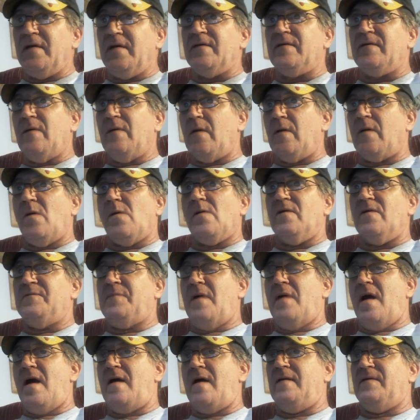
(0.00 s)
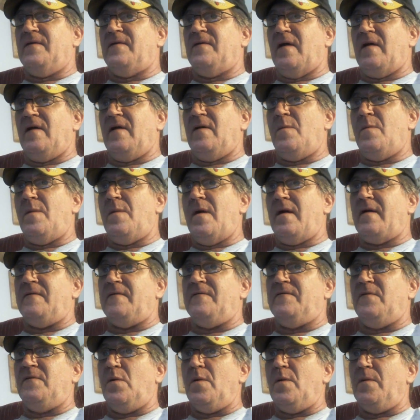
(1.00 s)
start a correspondence, so I can go back
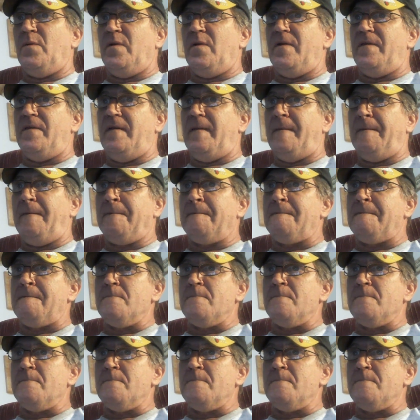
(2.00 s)
and forth with you.